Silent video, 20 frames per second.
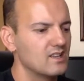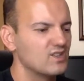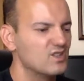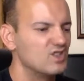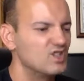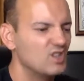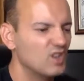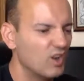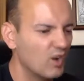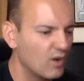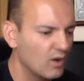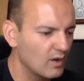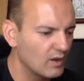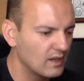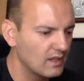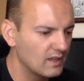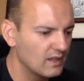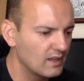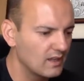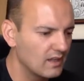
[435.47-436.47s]

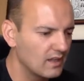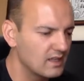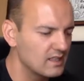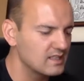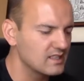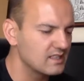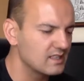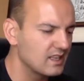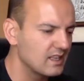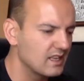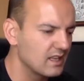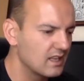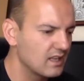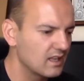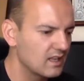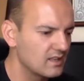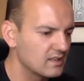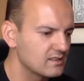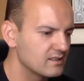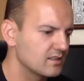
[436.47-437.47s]
join
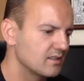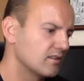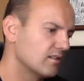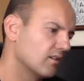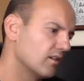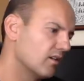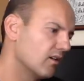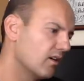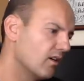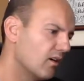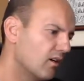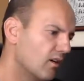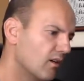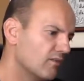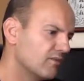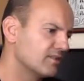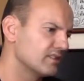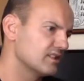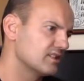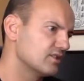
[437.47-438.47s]
skills
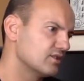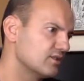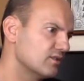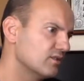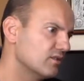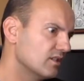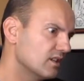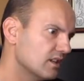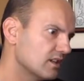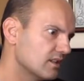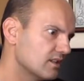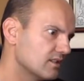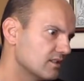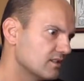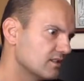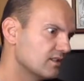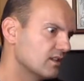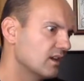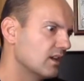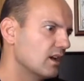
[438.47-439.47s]
of
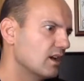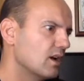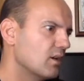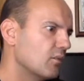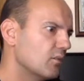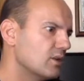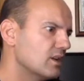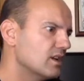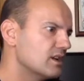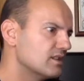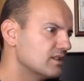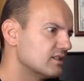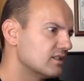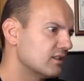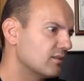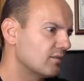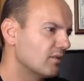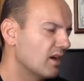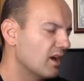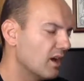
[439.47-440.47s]
students which
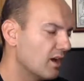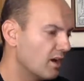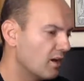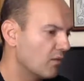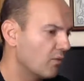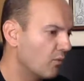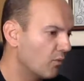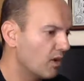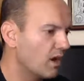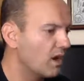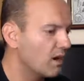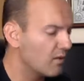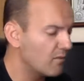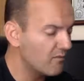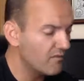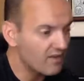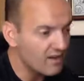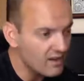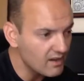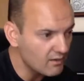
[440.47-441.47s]
were
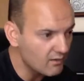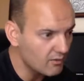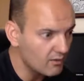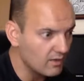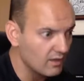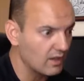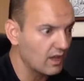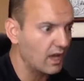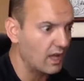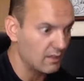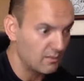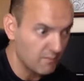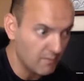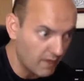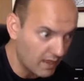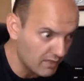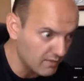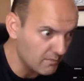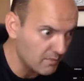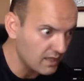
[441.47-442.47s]
very good at
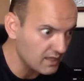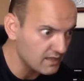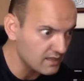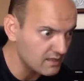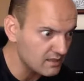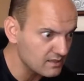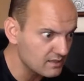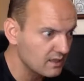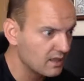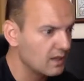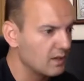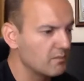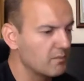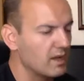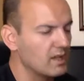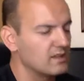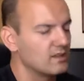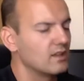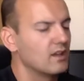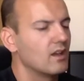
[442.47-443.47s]
mathematics,
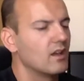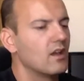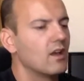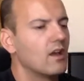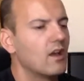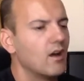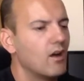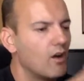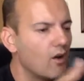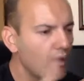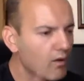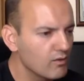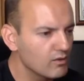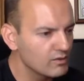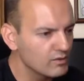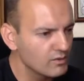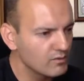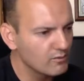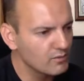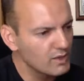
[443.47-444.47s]
but
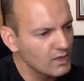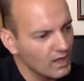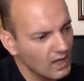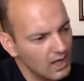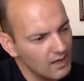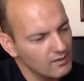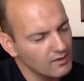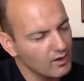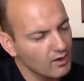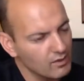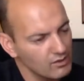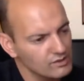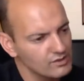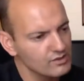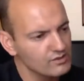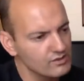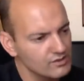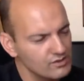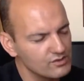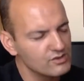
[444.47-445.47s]
also, we had also
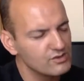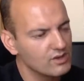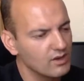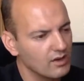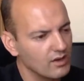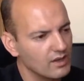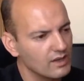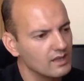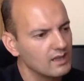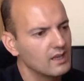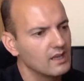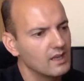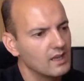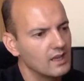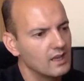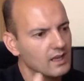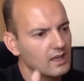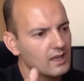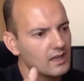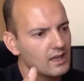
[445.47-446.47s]
to join
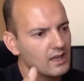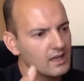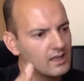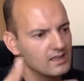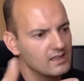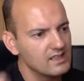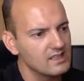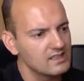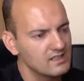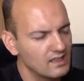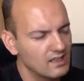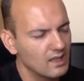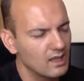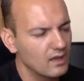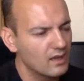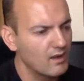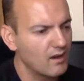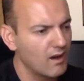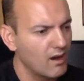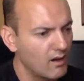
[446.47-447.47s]
the
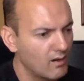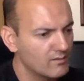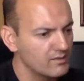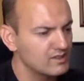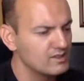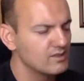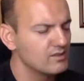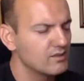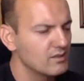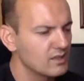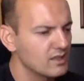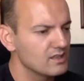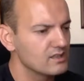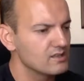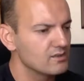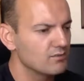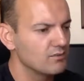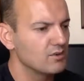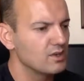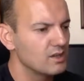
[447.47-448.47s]
skill of students
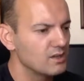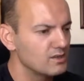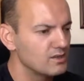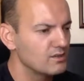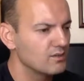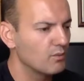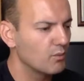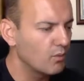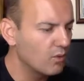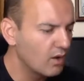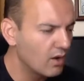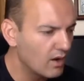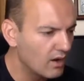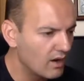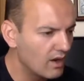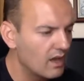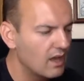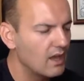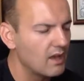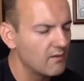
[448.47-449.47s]
which were
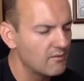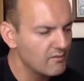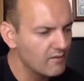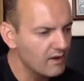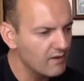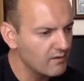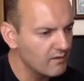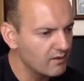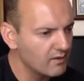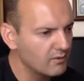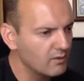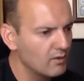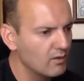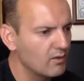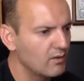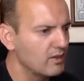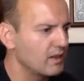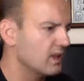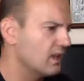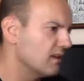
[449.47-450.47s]
very
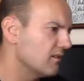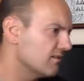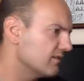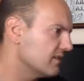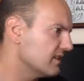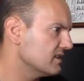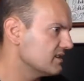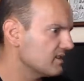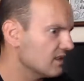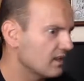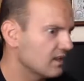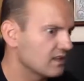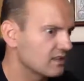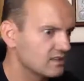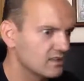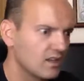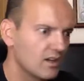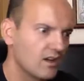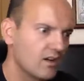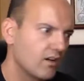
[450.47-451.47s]
good in
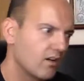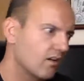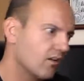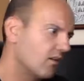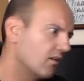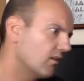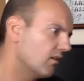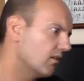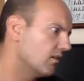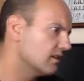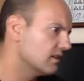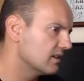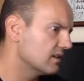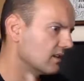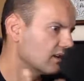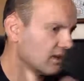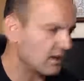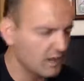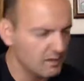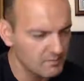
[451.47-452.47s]
physics or in
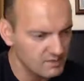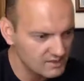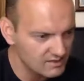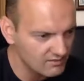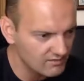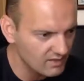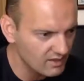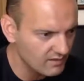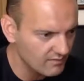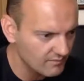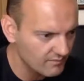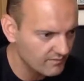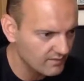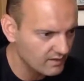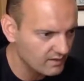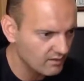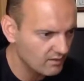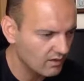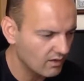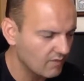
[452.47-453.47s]
chemistry,
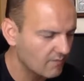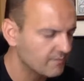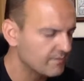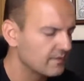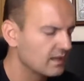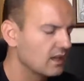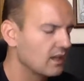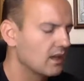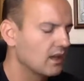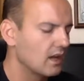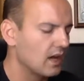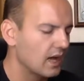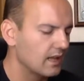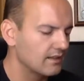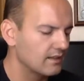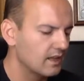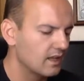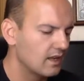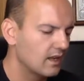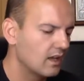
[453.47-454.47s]
and
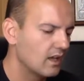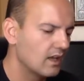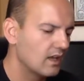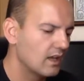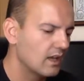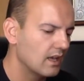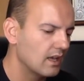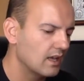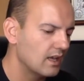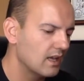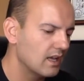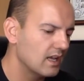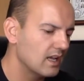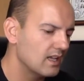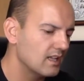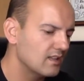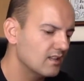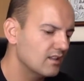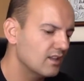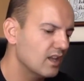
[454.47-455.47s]
then
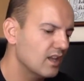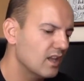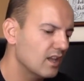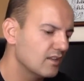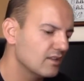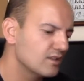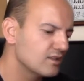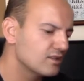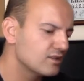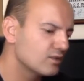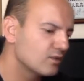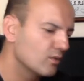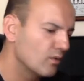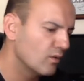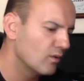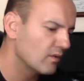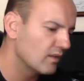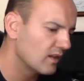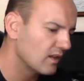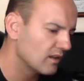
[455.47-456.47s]
they
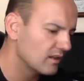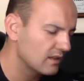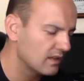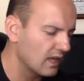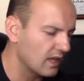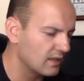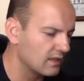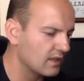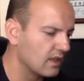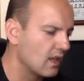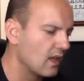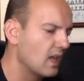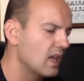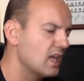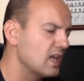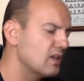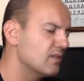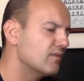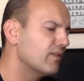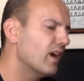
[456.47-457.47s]
understood that
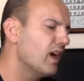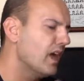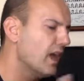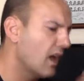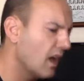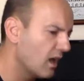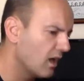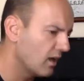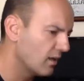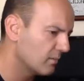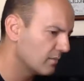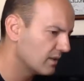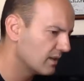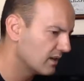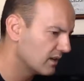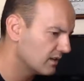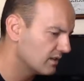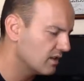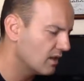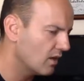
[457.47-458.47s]
if I help
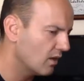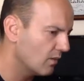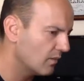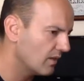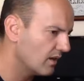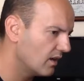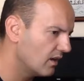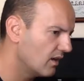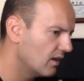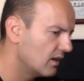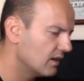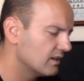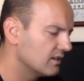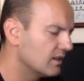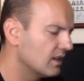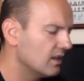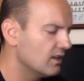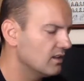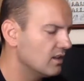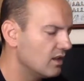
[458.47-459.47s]
the other,
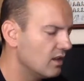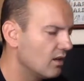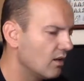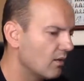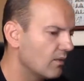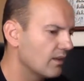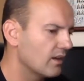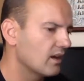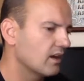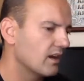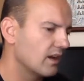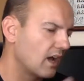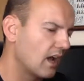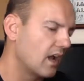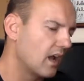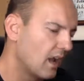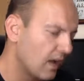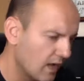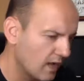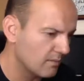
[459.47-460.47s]
then the other can
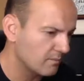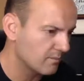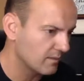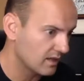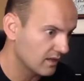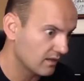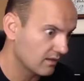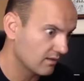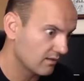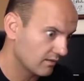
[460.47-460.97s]
help me,